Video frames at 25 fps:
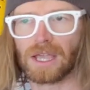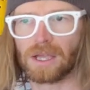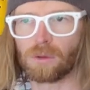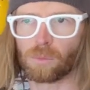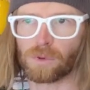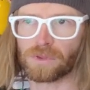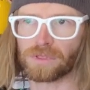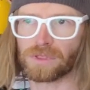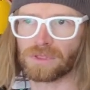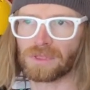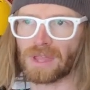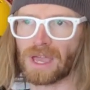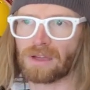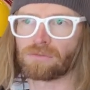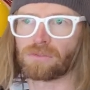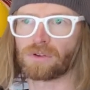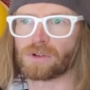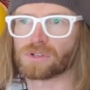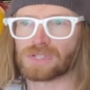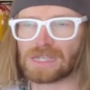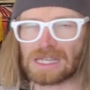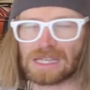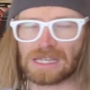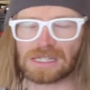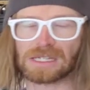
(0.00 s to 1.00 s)
Within that
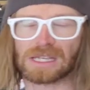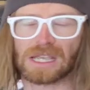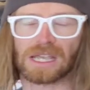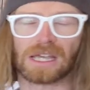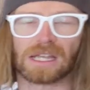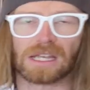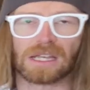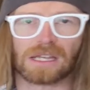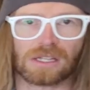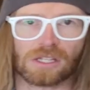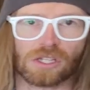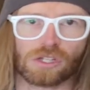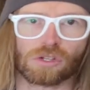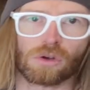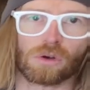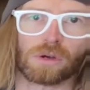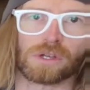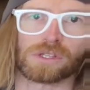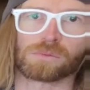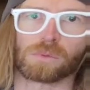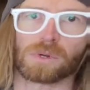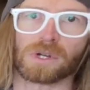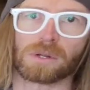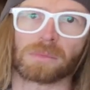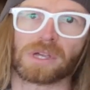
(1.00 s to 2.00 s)
first aid kit, you
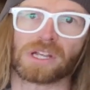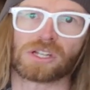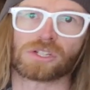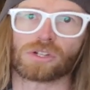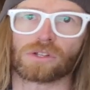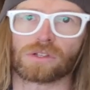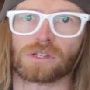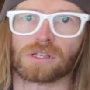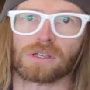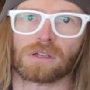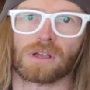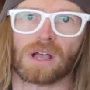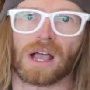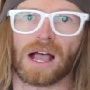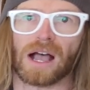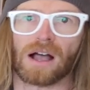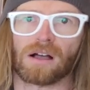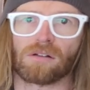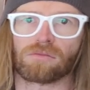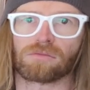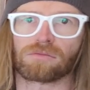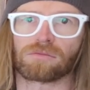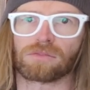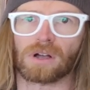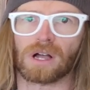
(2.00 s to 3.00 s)
always want to make sure that you
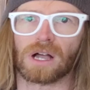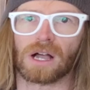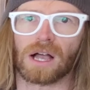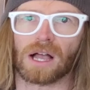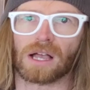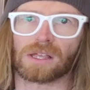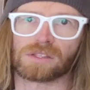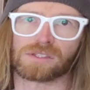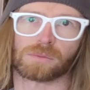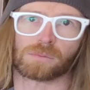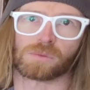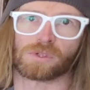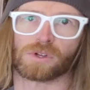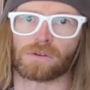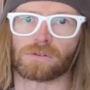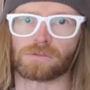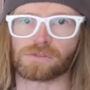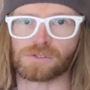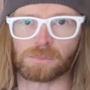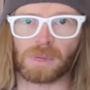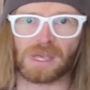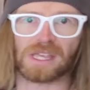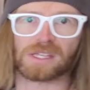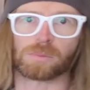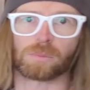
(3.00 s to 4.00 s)
have some sort of
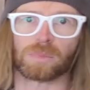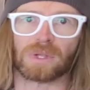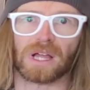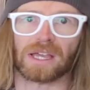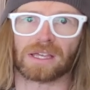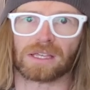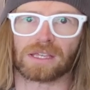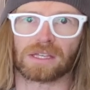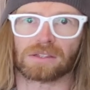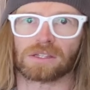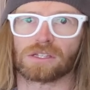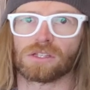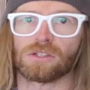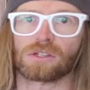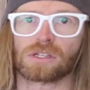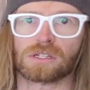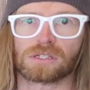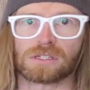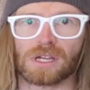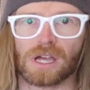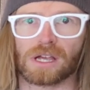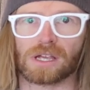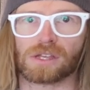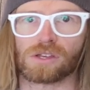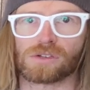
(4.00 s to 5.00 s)
space blanket that you
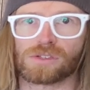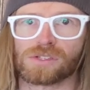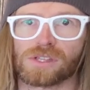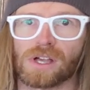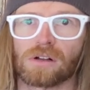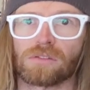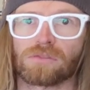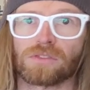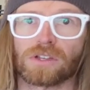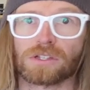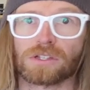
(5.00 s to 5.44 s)
can tuck yourself